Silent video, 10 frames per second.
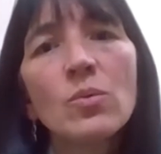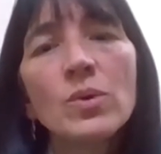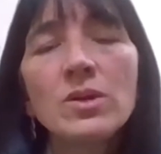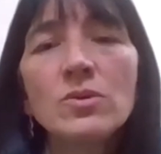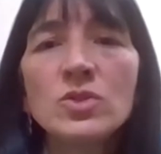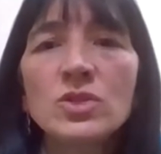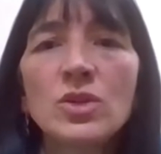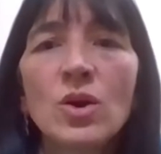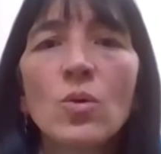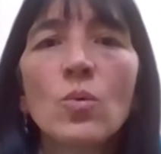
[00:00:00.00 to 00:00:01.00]
We used to
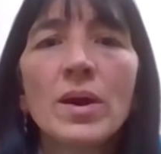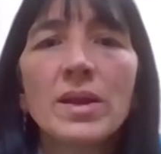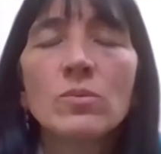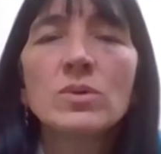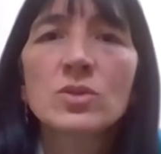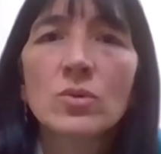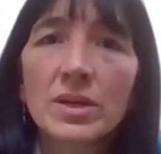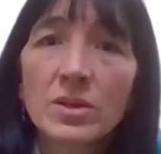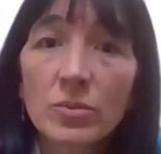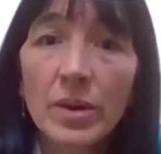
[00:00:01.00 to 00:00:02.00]
know when it was
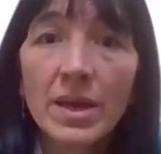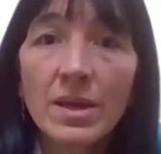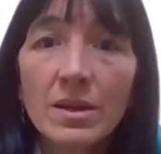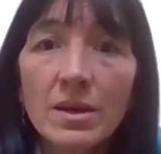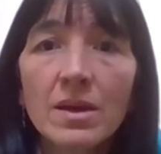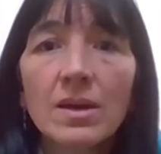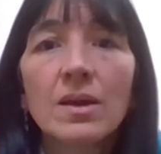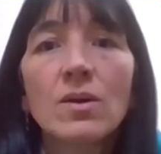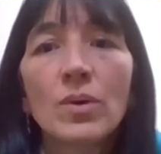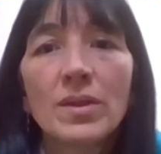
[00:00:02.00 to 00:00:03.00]
going to rain,
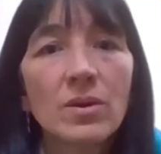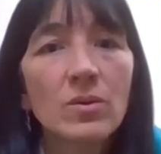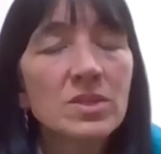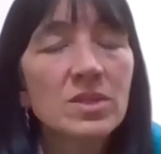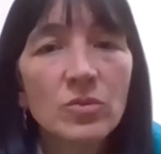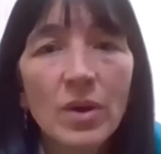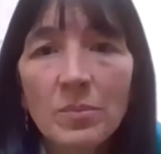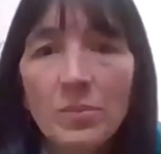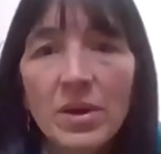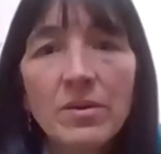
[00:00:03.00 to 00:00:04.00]
when there was a dry
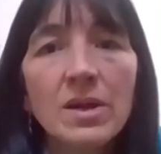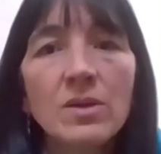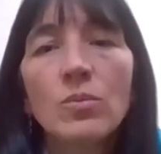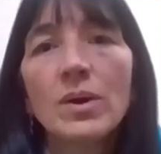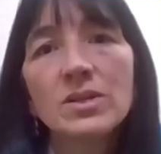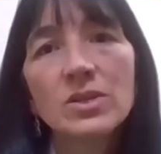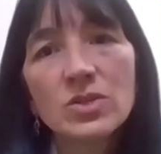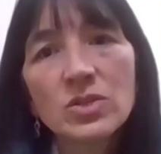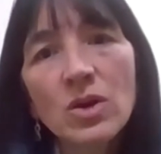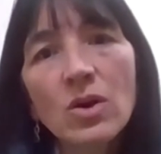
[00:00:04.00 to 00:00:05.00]
period, when to
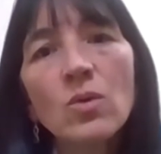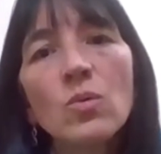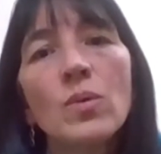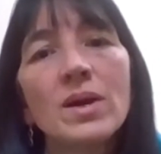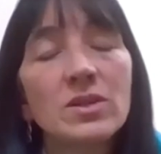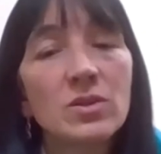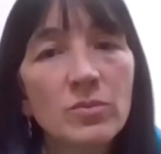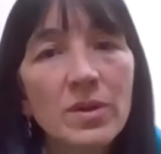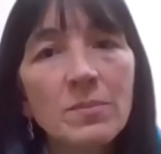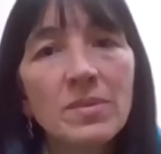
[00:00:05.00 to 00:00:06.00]
sow, when to
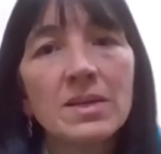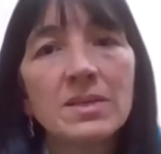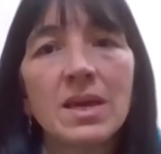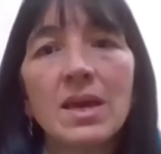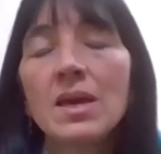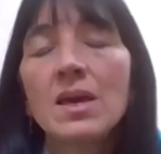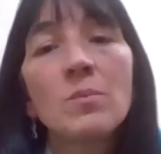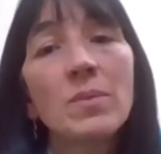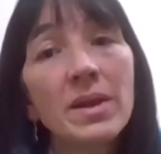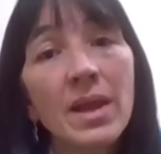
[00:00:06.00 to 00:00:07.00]
reap, they say.
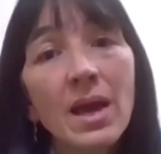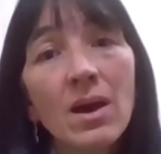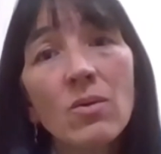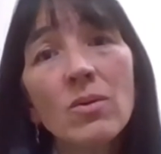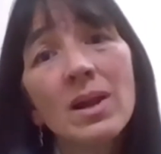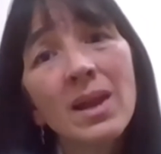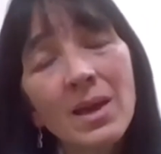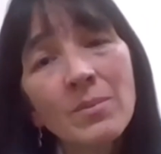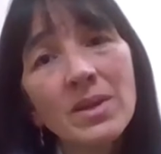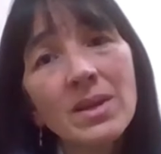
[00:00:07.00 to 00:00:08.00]
But now
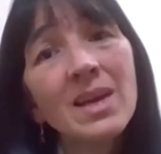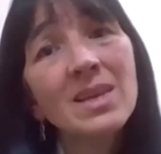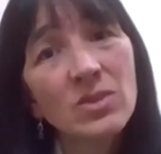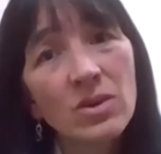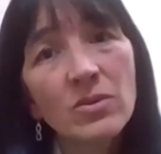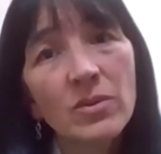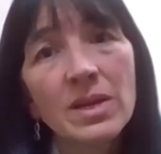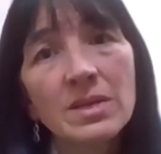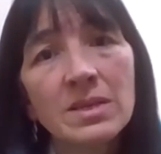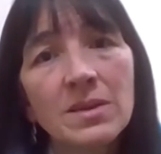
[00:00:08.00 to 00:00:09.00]
climate has gone
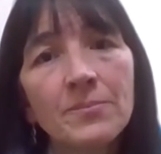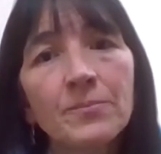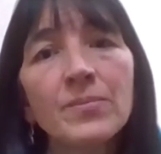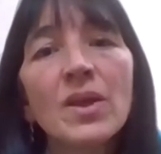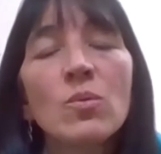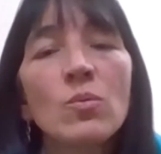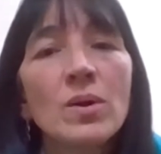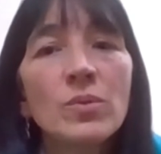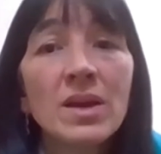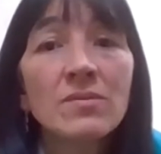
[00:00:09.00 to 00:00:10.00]
crazy.
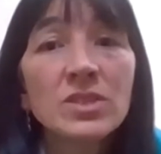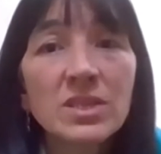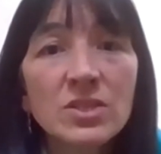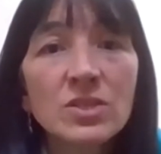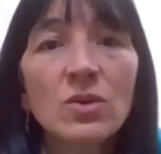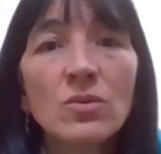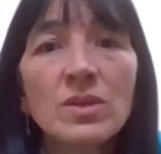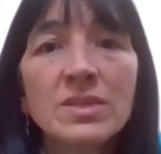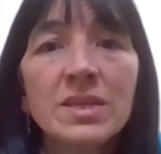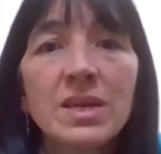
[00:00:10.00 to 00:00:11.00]
When we have just sown
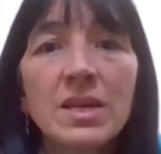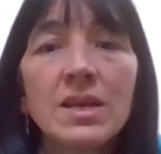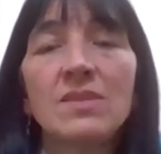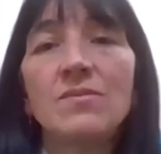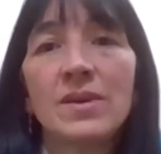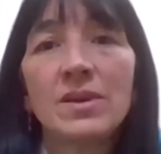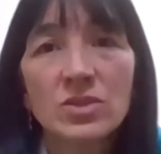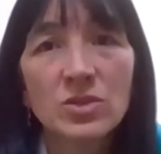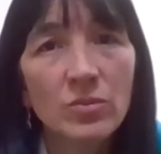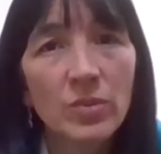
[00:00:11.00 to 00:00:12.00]
the seed, it
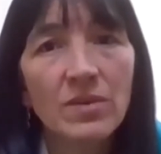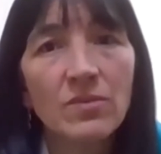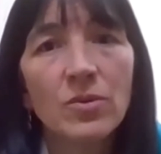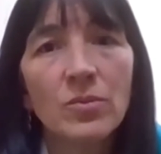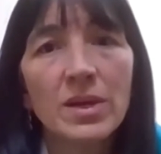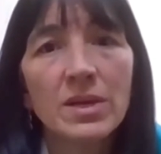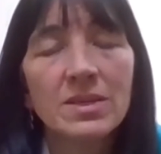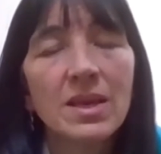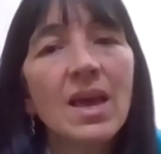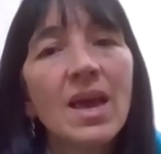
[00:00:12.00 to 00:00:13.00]
fails to rain for weeks,